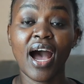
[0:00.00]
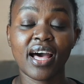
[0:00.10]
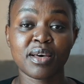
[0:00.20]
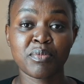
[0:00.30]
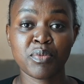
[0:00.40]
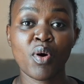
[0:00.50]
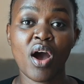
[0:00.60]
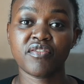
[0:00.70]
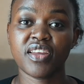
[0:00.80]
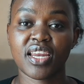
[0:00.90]
other people
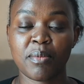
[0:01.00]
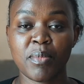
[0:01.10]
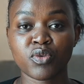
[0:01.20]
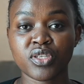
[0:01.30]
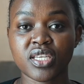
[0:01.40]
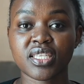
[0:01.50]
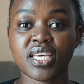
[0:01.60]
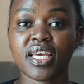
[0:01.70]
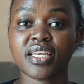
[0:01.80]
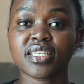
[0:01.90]
have done about it,
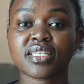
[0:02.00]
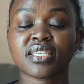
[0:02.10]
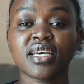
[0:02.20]
and